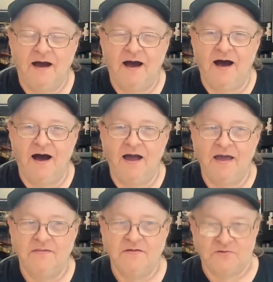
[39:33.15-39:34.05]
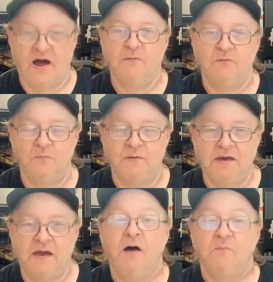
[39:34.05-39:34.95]
And this time it will
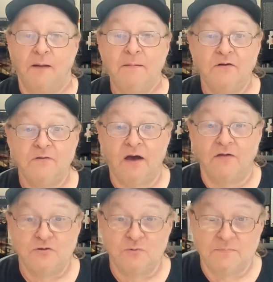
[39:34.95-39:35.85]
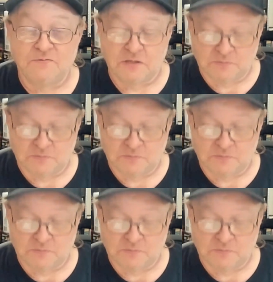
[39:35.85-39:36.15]
be primarily on Two Hip Chicks,